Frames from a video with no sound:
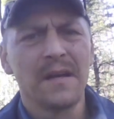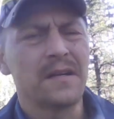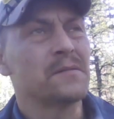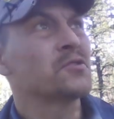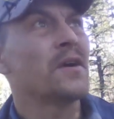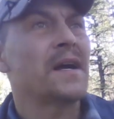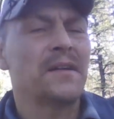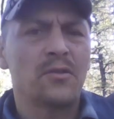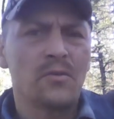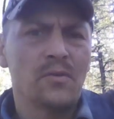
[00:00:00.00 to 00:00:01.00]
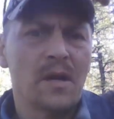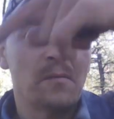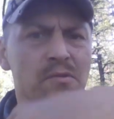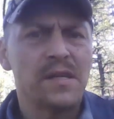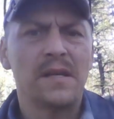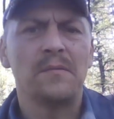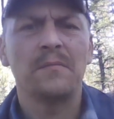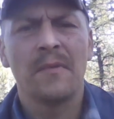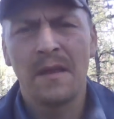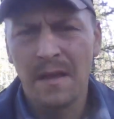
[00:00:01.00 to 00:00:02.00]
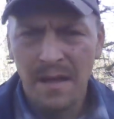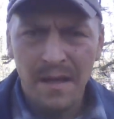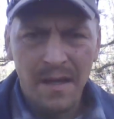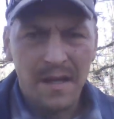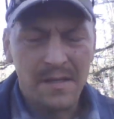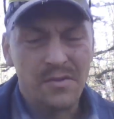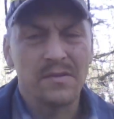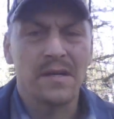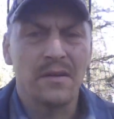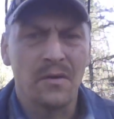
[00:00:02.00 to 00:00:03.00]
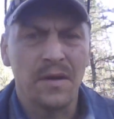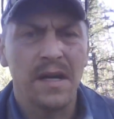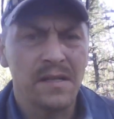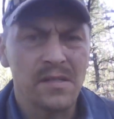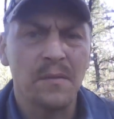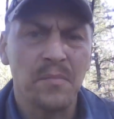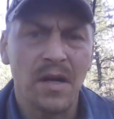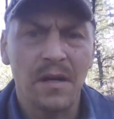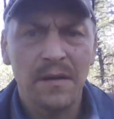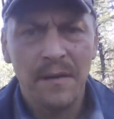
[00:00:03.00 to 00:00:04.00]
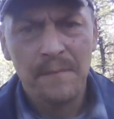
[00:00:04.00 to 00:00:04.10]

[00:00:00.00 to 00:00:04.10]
comes cracking through and almost hit him. And so he's like, okay, it's up there.